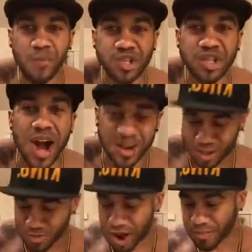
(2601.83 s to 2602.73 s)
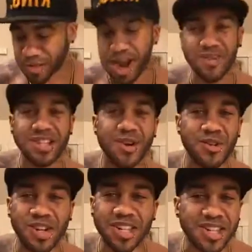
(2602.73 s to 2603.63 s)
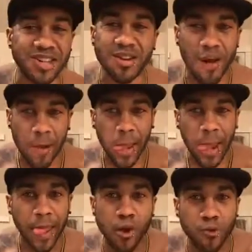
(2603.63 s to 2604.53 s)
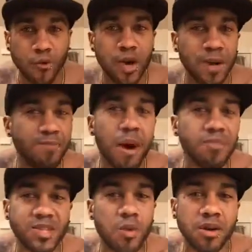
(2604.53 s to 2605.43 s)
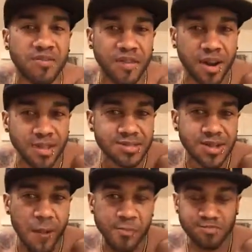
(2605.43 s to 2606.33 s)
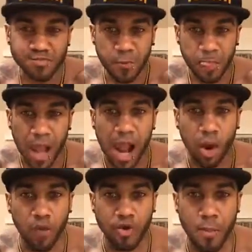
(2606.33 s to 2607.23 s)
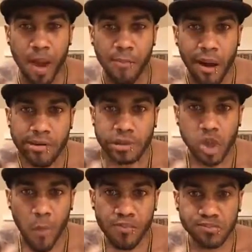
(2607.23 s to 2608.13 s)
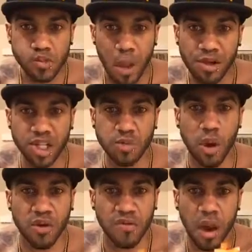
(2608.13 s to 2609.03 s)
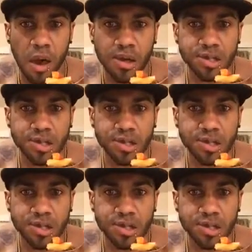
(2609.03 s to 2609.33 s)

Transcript: Scottish problems. I already told you. They said your fucking bum is wonderful. I love your bum. It's just wonderful.